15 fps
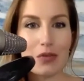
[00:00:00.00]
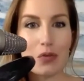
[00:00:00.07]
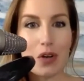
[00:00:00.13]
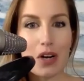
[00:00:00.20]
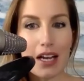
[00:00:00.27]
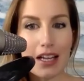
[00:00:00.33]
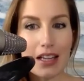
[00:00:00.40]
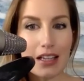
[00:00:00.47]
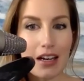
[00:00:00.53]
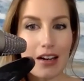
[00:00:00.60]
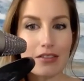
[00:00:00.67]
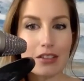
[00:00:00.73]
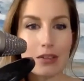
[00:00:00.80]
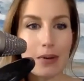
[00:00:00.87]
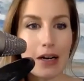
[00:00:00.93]
what I
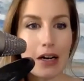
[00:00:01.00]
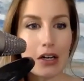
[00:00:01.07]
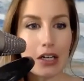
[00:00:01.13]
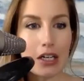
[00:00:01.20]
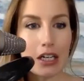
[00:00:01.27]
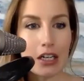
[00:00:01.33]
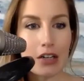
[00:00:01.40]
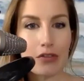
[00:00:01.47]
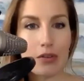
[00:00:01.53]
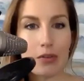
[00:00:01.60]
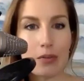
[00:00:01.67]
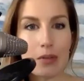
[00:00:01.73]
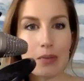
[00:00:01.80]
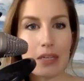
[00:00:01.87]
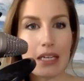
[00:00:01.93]
loved about her from
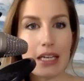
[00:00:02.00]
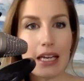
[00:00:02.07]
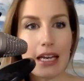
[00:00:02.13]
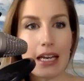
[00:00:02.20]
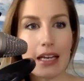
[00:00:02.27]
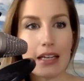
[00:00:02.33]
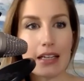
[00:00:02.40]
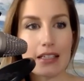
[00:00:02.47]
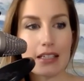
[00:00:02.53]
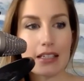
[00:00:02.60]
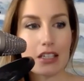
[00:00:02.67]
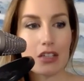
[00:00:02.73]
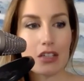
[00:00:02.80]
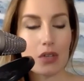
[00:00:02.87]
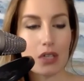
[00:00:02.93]
the beginning is that
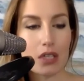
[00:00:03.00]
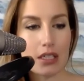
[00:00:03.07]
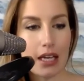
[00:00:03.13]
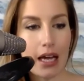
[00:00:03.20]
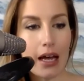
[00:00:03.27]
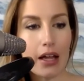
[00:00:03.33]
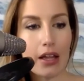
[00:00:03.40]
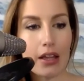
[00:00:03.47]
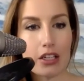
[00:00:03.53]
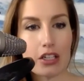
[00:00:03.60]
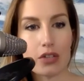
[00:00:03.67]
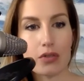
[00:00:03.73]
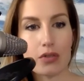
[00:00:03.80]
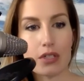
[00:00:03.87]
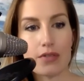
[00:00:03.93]
you could tell that
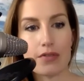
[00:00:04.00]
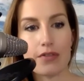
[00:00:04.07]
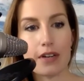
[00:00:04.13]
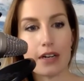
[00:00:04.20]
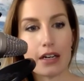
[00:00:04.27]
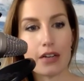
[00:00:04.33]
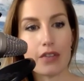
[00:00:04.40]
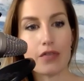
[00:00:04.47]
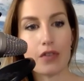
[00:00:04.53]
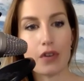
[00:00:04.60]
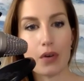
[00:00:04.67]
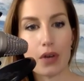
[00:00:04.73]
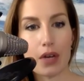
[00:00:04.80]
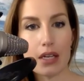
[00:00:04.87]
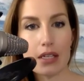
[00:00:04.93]
she was very
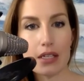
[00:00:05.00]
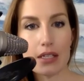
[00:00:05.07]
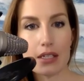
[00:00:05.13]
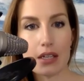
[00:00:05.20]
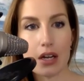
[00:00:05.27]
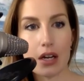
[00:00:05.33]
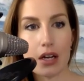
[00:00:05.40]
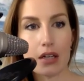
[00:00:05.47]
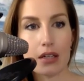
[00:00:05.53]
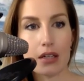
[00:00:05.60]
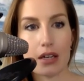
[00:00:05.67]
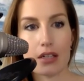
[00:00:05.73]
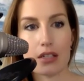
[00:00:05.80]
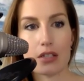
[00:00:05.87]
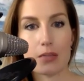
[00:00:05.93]
focused on
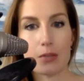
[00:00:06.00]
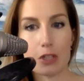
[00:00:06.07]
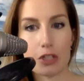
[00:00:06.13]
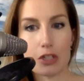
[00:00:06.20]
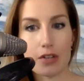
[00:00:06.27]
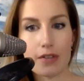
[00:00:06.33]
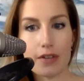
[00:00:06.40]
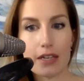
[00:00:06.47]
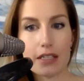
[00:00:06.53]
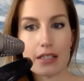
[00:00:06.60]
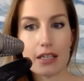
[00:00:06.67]
customer service.